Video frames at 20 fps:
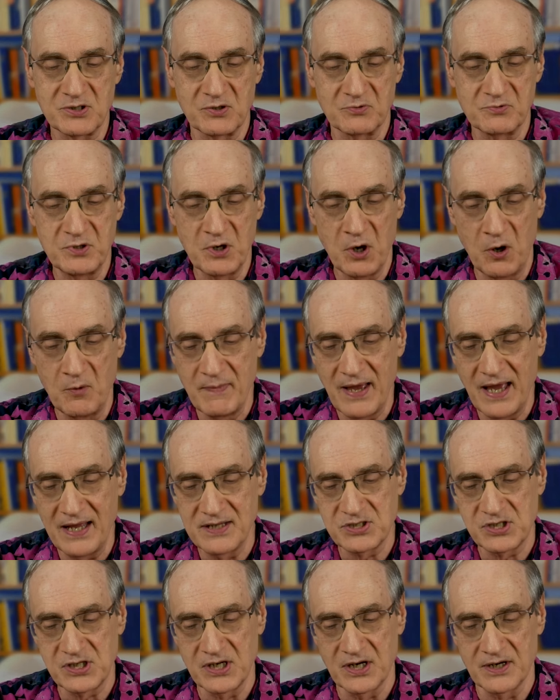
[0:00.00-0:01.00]
so no
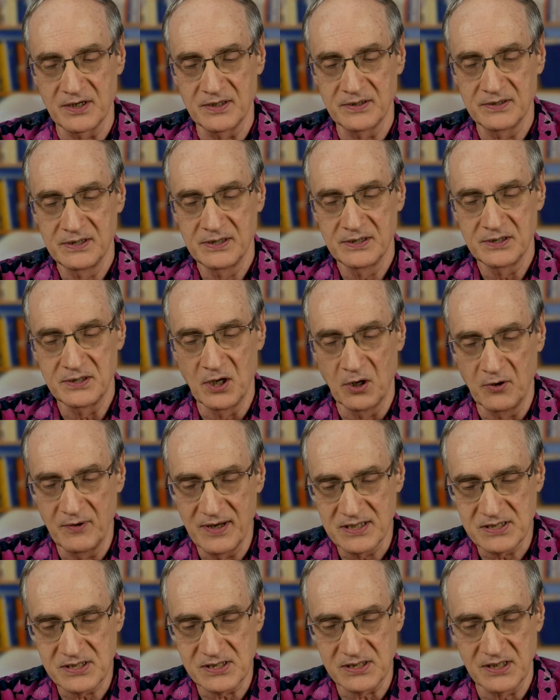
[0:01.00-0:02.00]
meds here, no
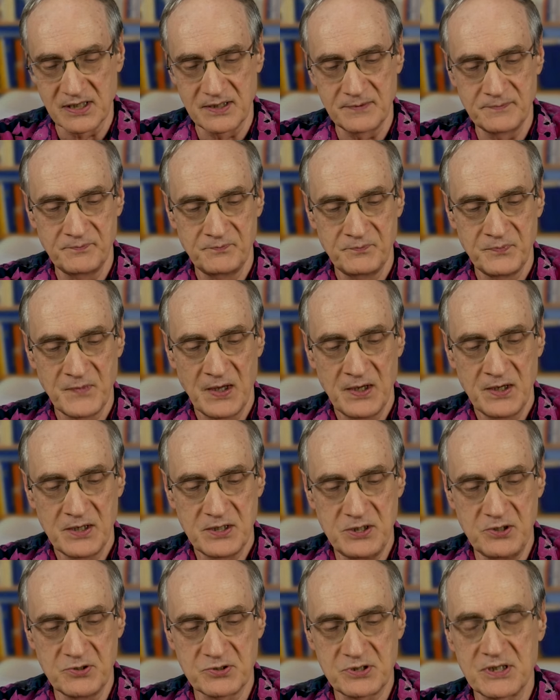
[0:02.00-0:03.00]
insulin,
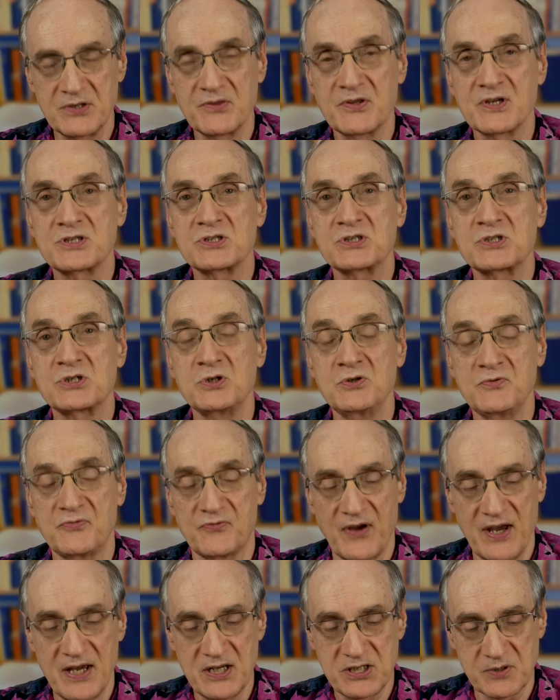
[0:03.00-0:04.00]
using this two
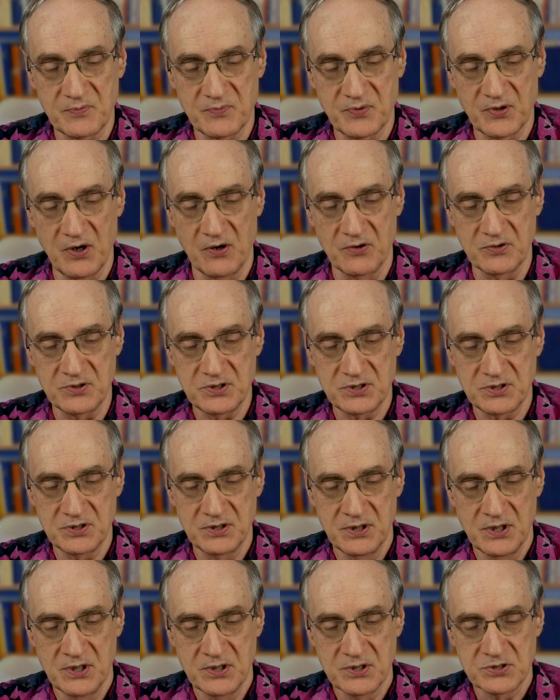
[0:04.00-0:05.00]
phase
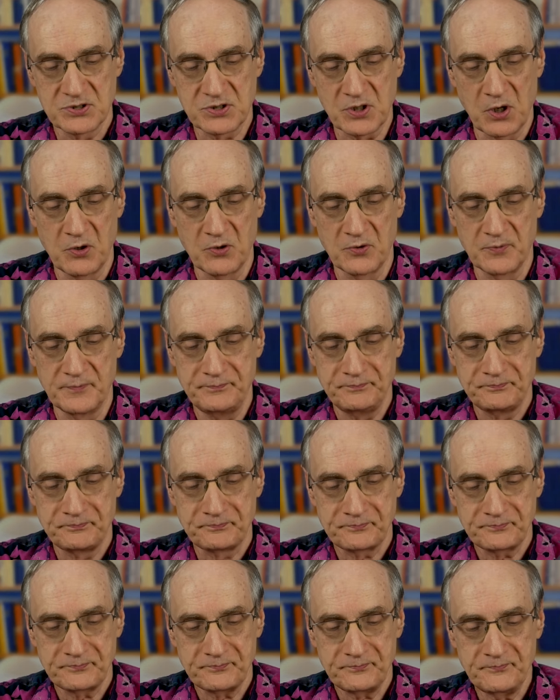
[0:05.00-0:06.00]
approach. So,
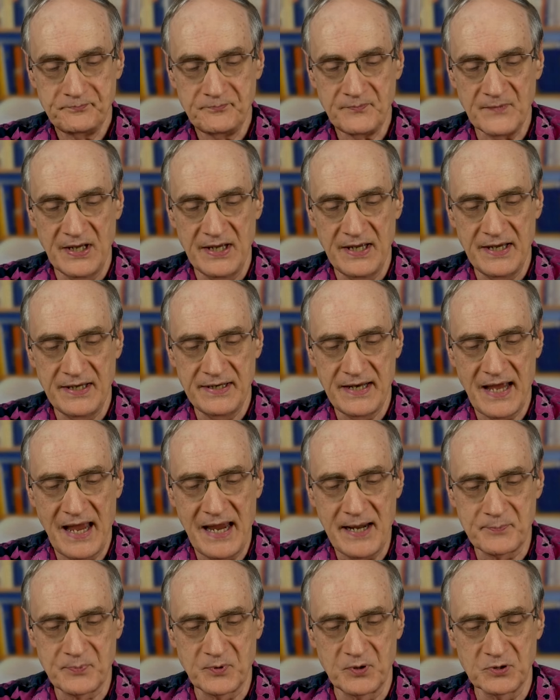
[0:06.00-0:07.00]
in
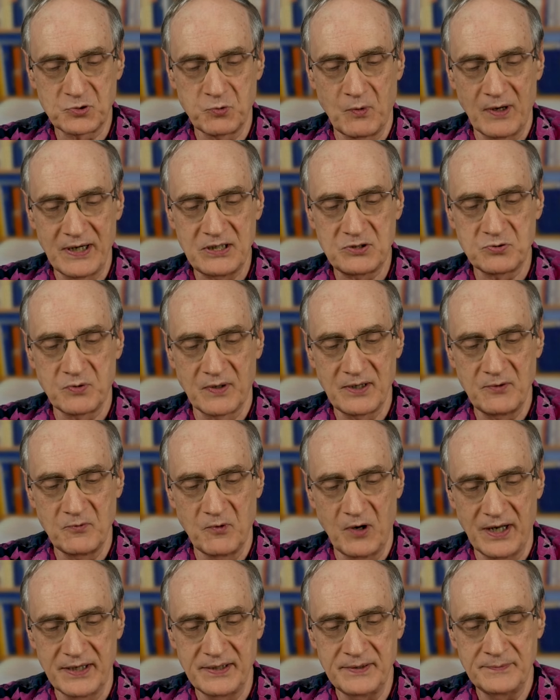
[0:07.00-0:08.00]
April
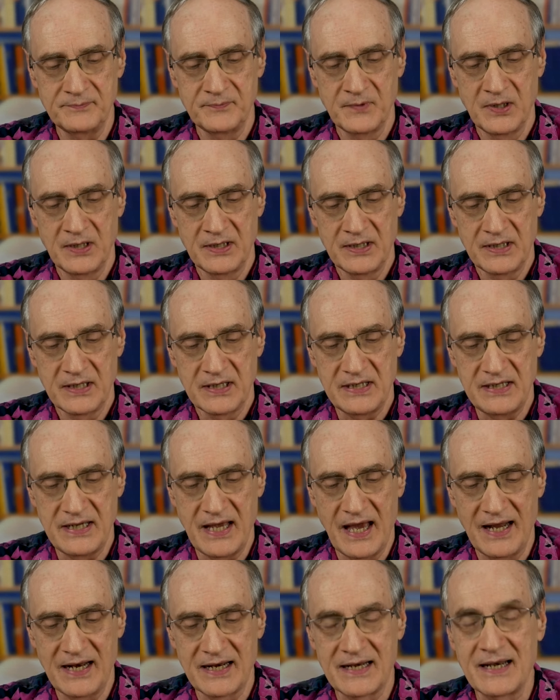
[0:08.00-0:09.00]
2021,
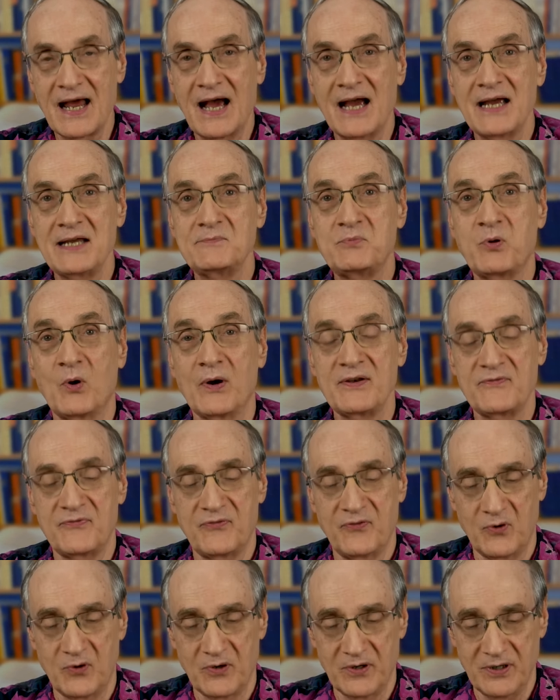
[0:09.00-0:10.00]
he had a
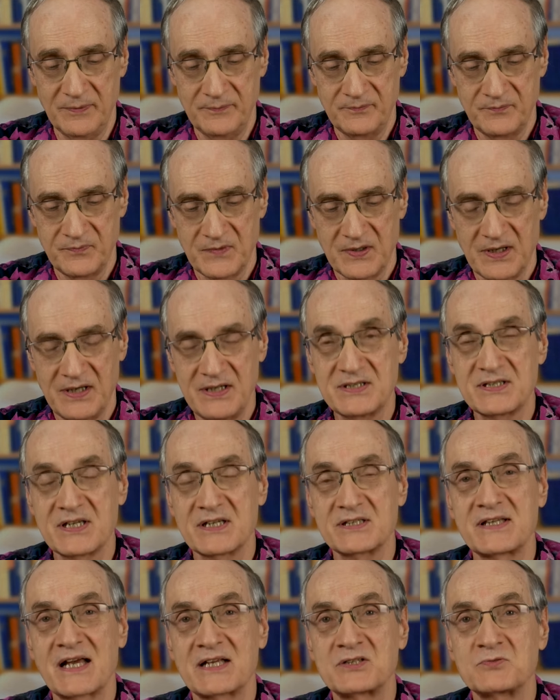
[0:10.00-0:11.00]
9.4. He
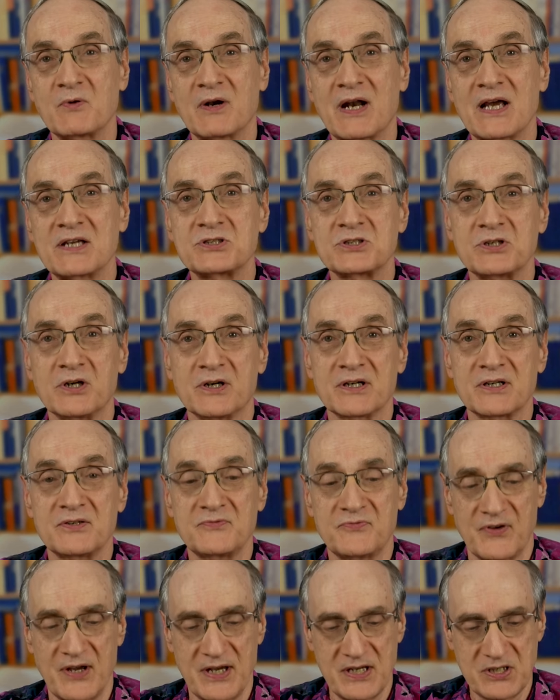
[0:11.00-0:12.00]
says that's when I
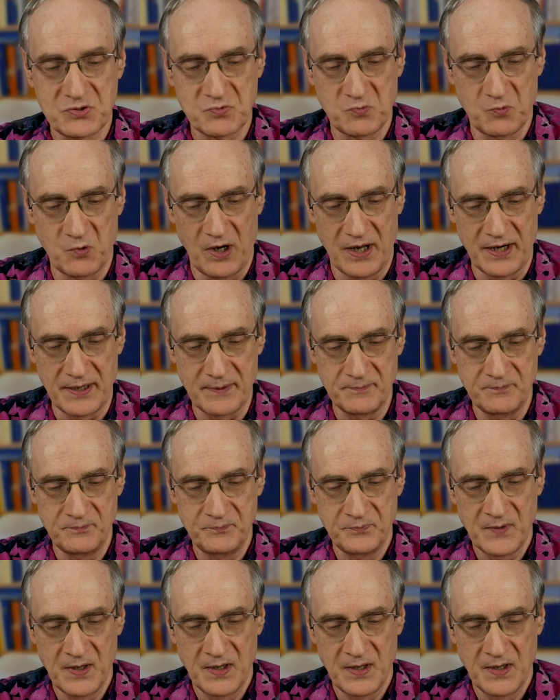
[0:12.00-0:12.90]
started phase one.